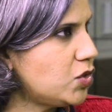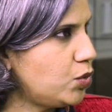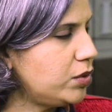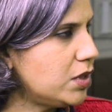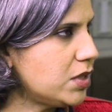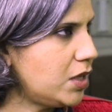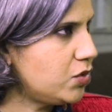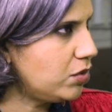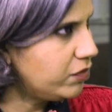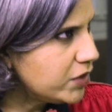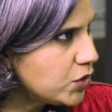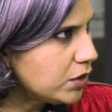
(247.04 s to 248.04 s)
to the
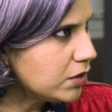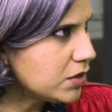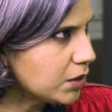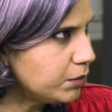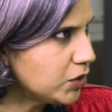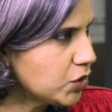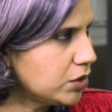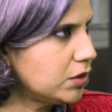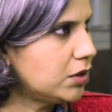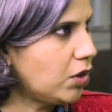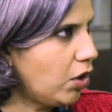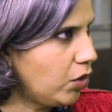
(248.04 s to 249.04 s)
Central Vigilance
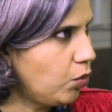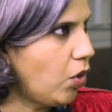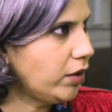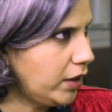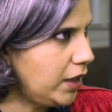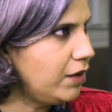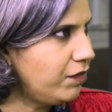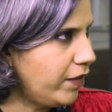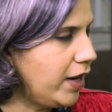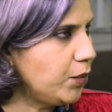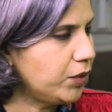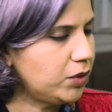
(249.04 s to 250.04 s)
Commissioner on what he
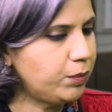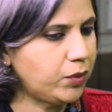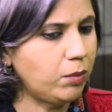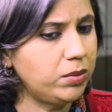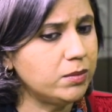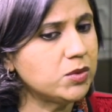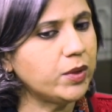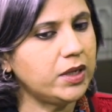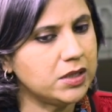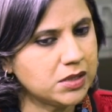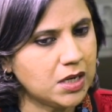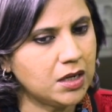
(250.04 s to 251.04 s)
felt were the problems, where
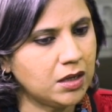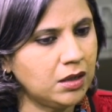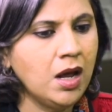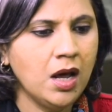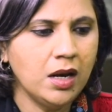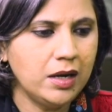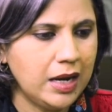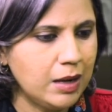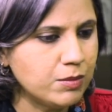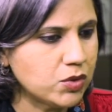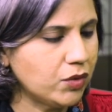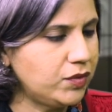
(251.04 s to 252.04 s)
he's taken
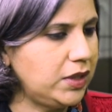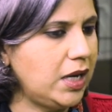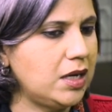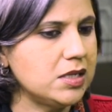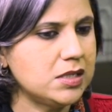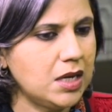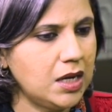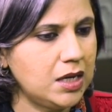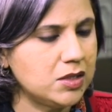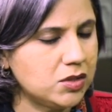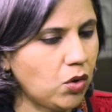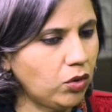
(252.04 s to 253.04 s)
names of the NSA.
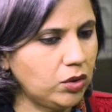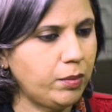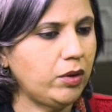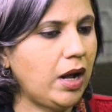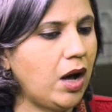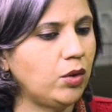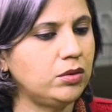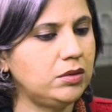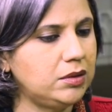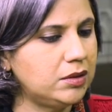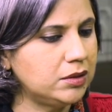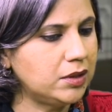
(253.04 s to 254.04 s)
He's talked about how
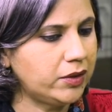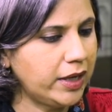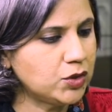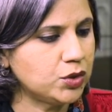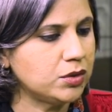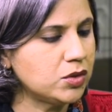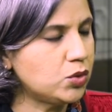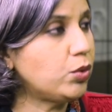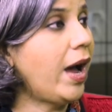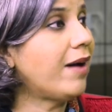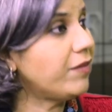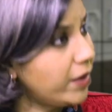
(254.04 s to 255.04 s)
the directions to
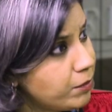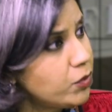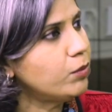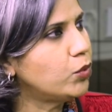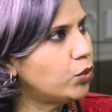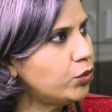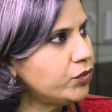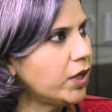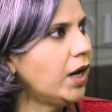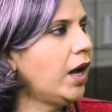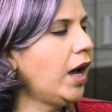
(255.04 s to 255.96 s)
have him removed